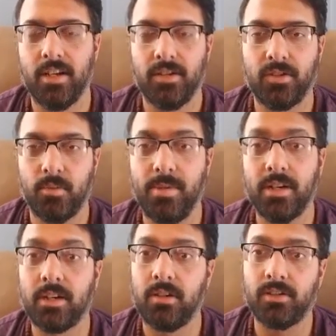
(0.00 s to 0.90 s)
So
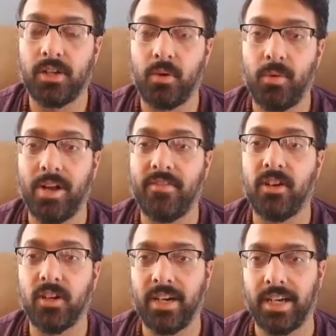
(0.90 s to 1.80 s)
miracles are a way of
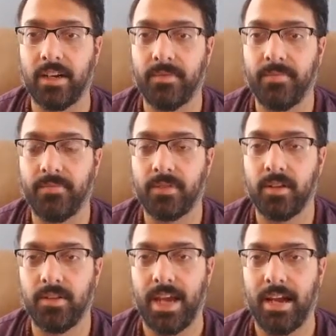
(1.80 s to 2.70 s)
earning
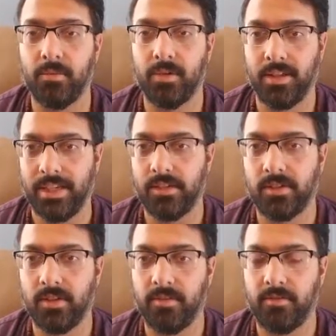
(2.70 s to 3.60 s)
that release
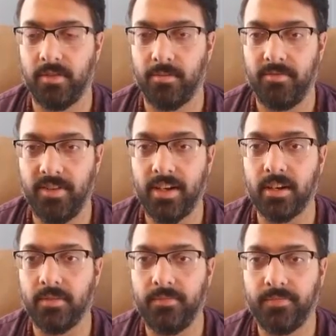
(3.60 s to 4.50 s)
from fear.